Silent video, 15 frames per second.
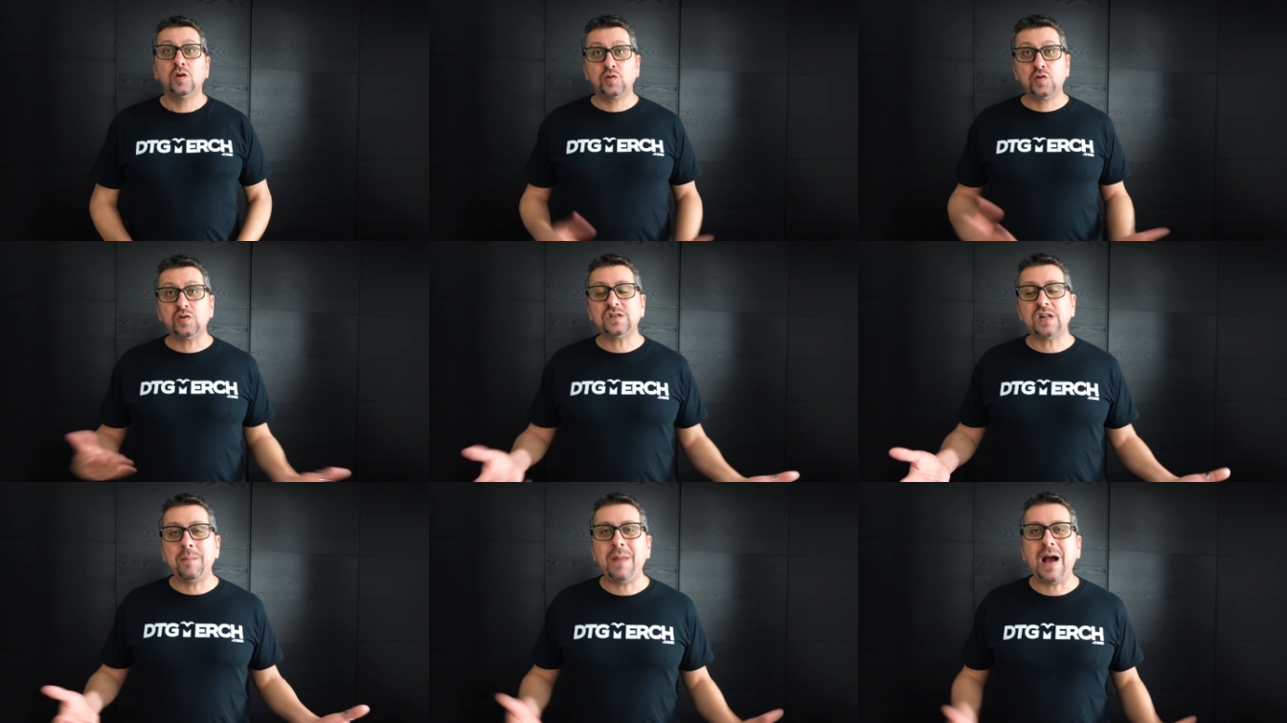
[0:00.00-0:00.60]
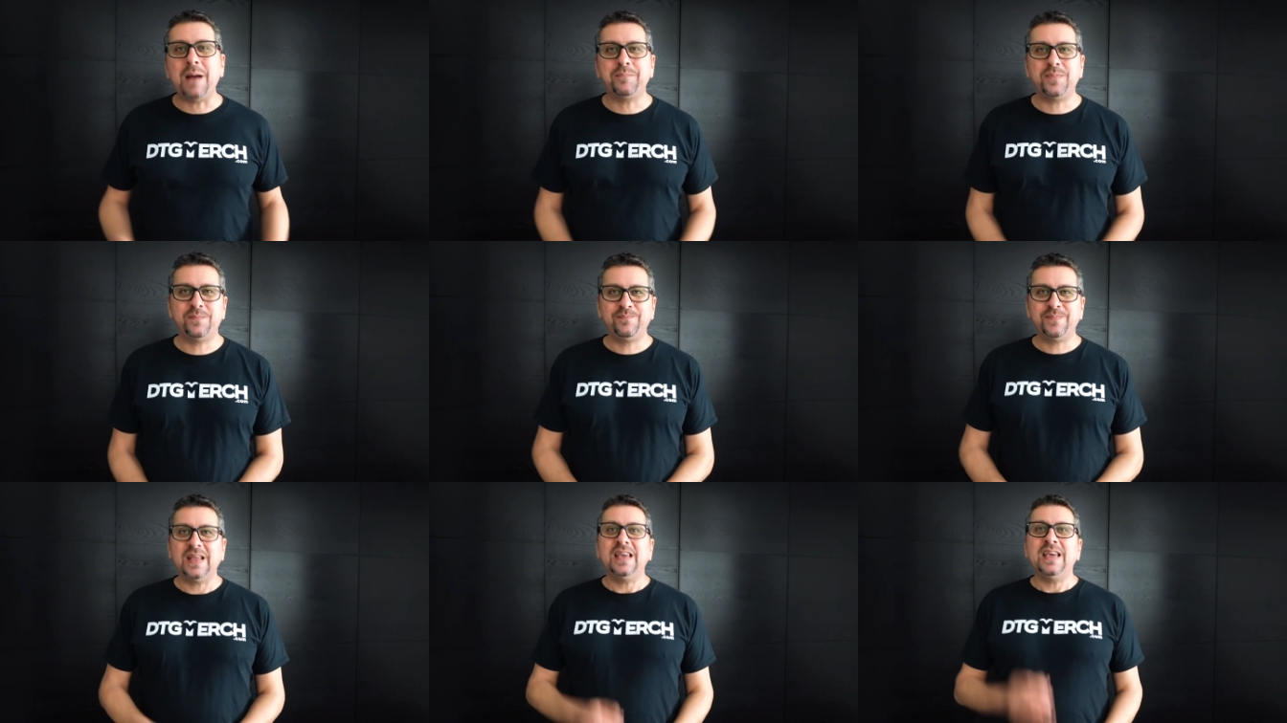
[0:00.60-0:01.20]
To sum up,
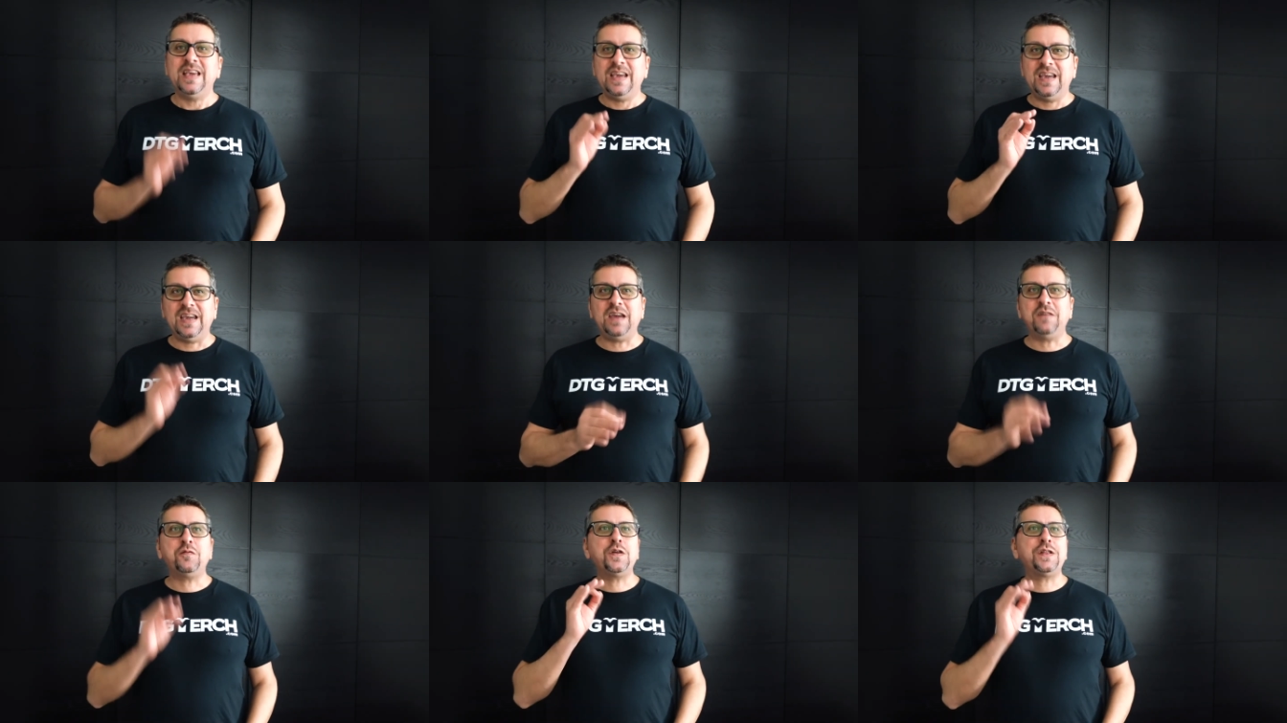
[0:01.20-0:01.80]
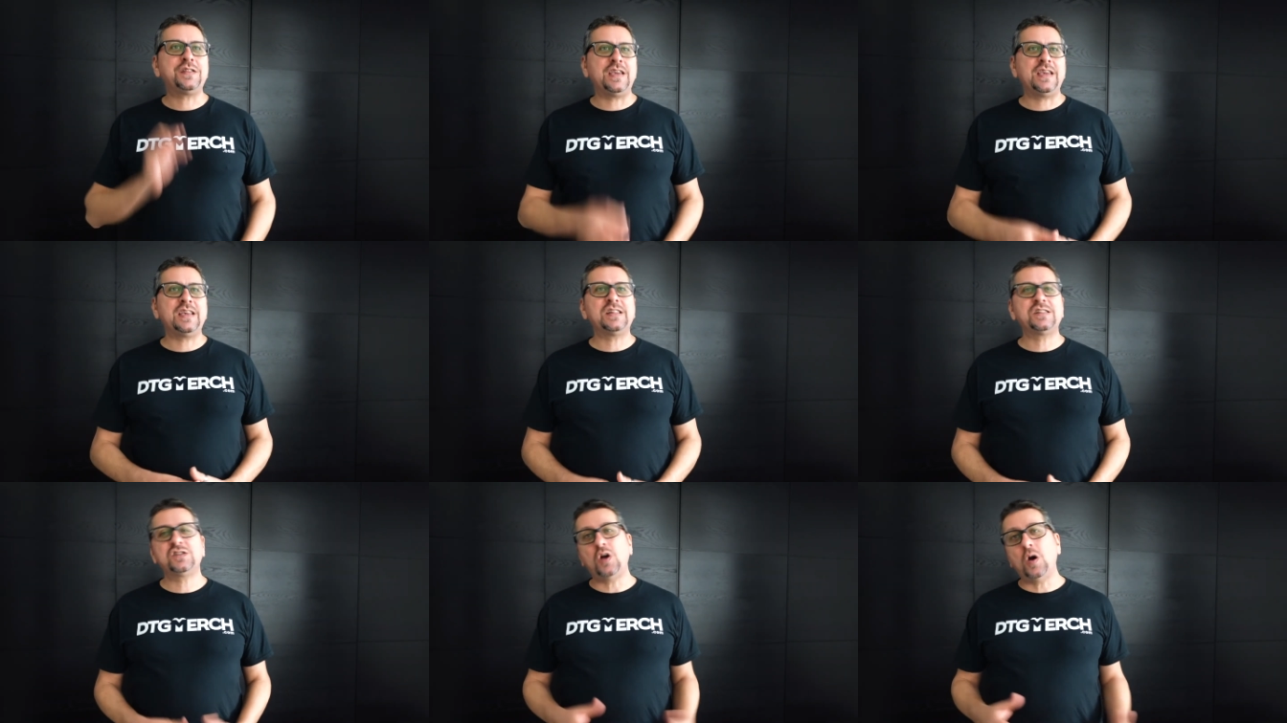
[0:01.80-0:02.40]
everything
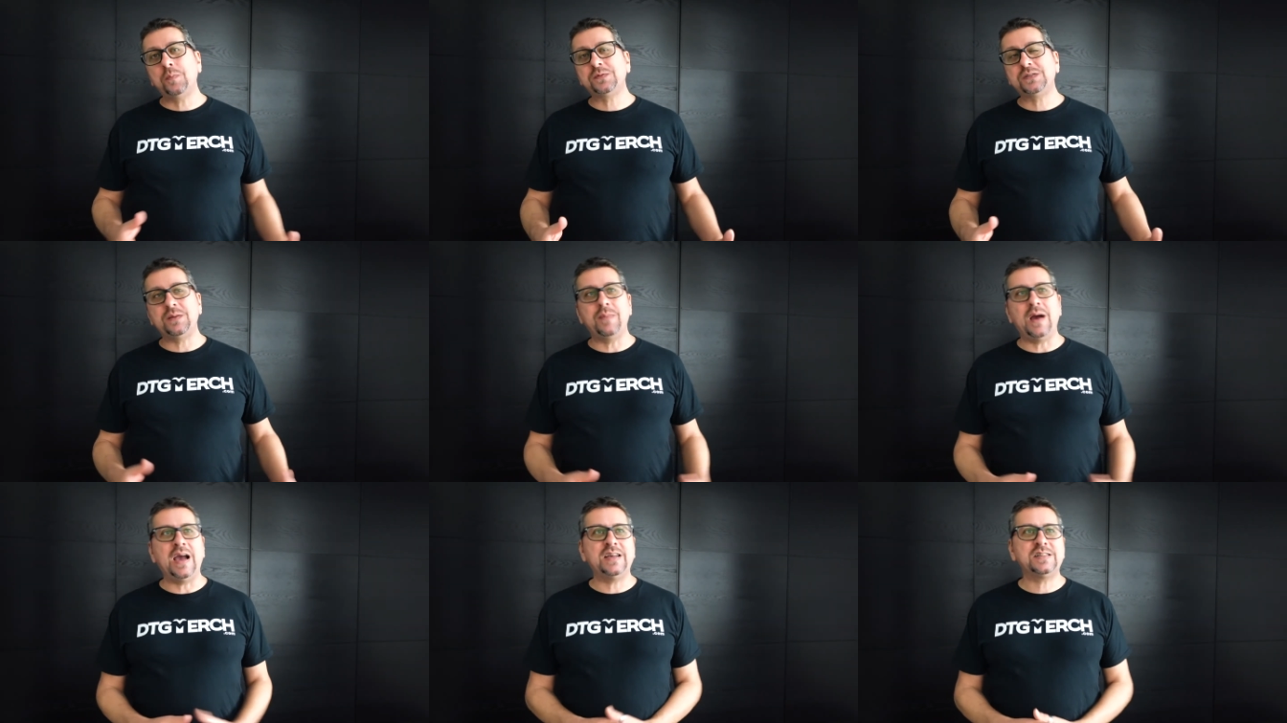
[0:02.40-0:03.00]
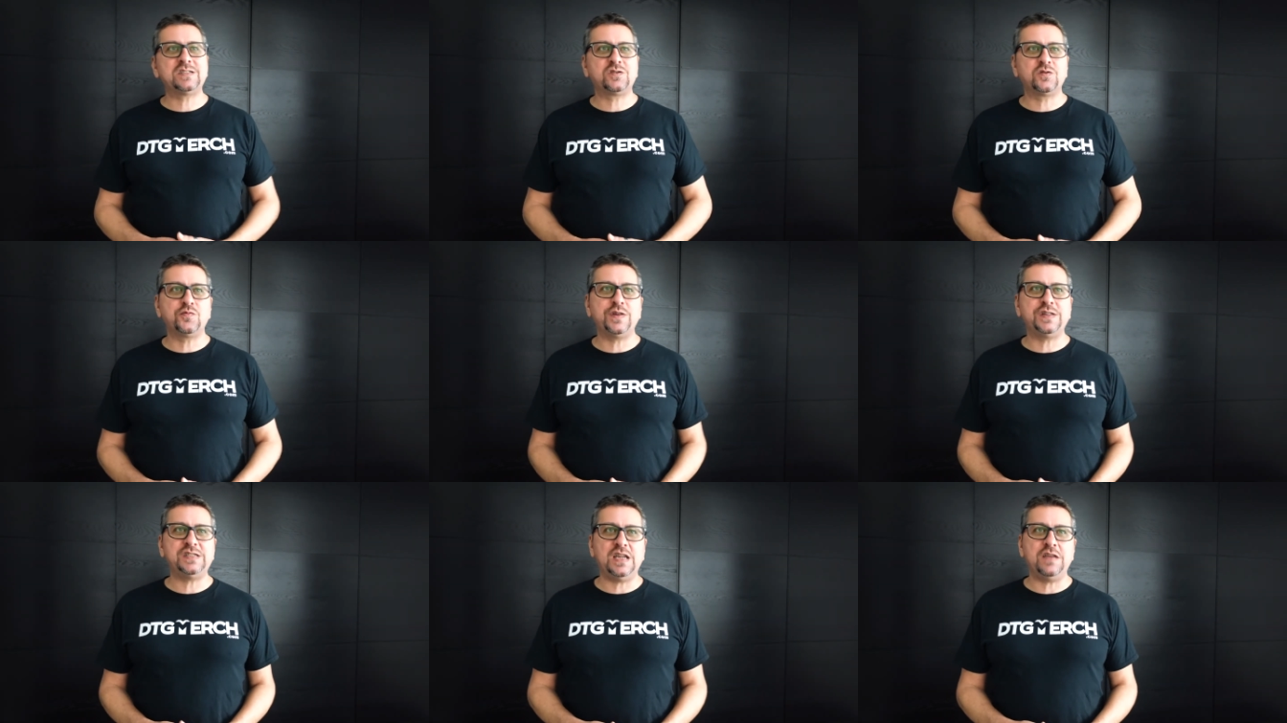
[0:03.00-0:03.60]
is optimized to
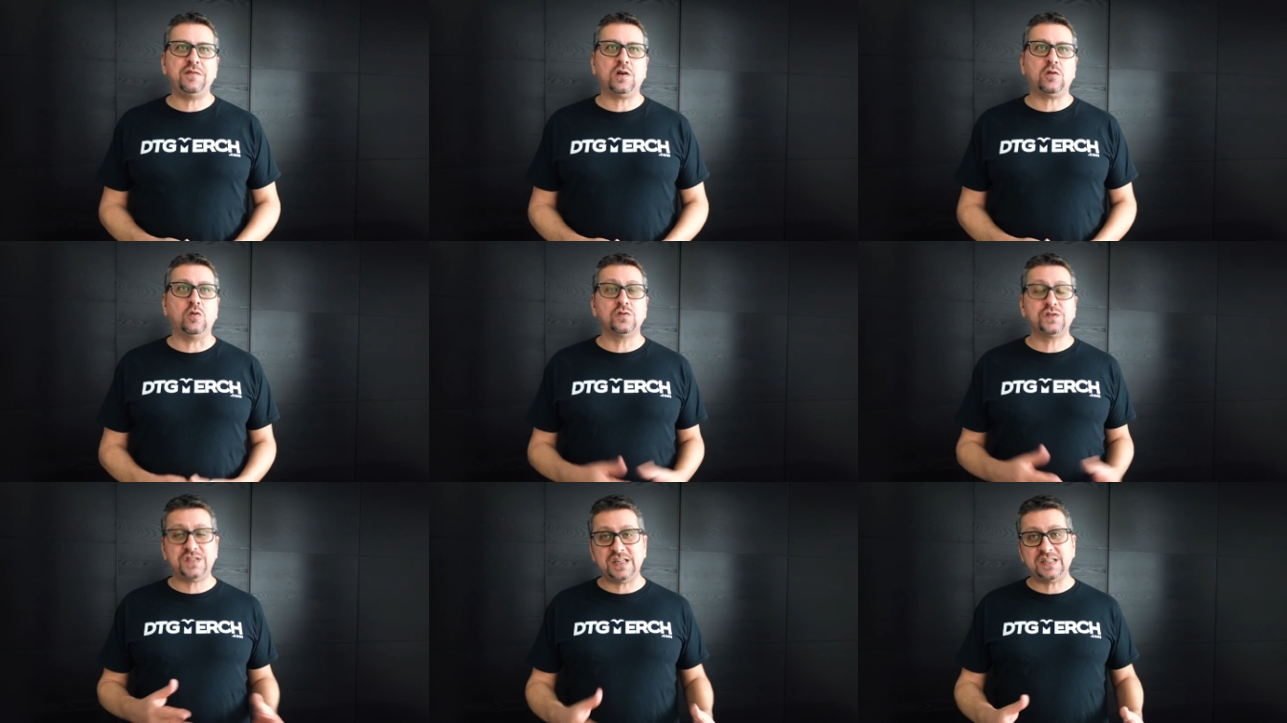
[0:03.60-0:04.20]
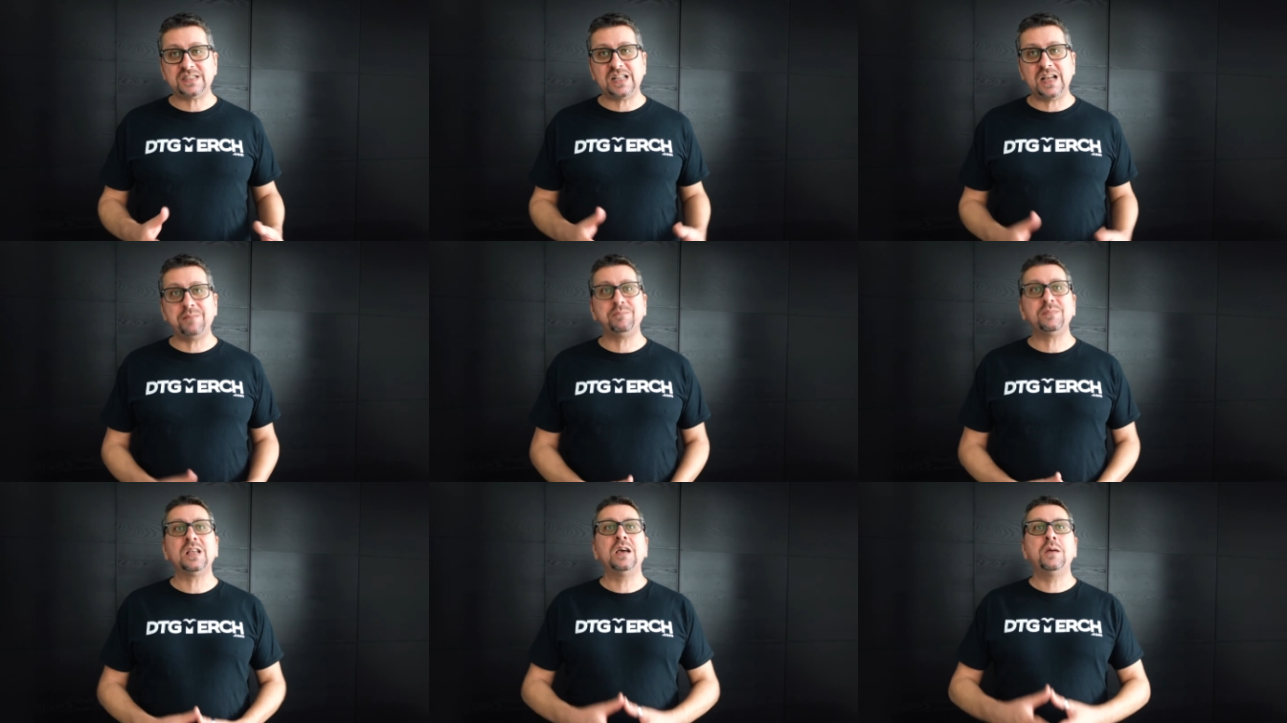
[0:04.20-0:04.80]
receive a
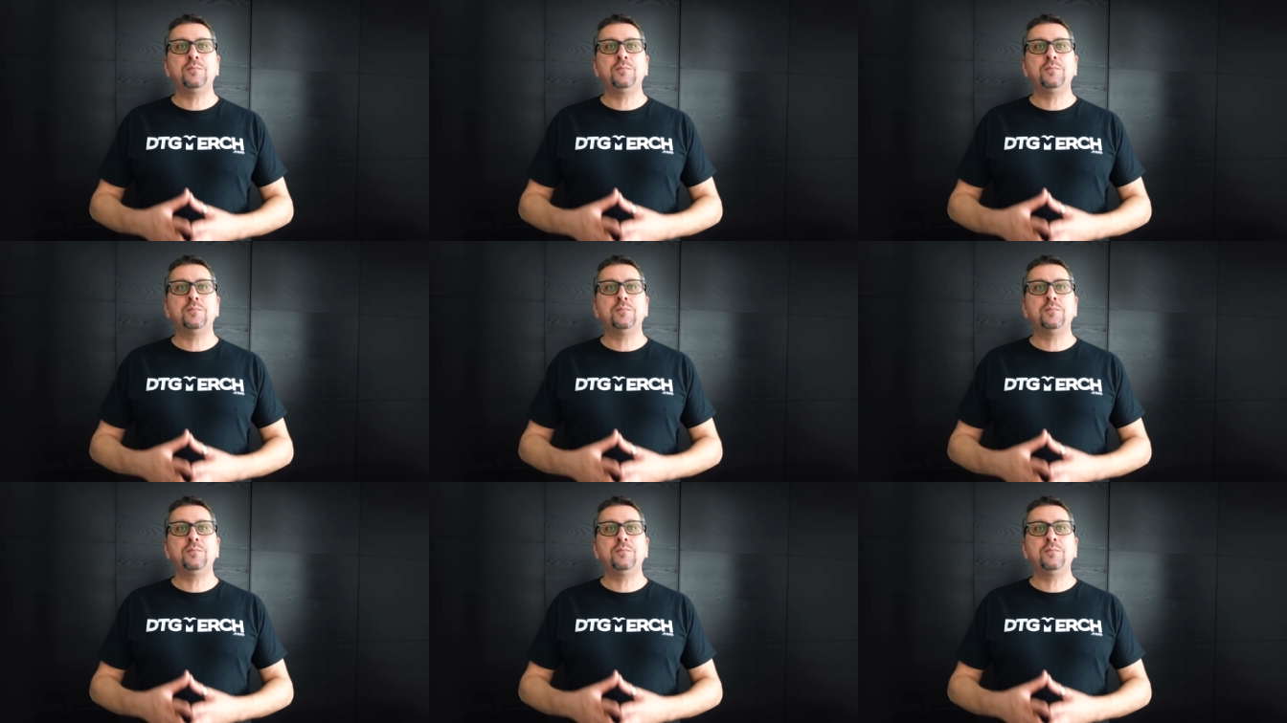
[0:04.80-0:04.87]
consistent,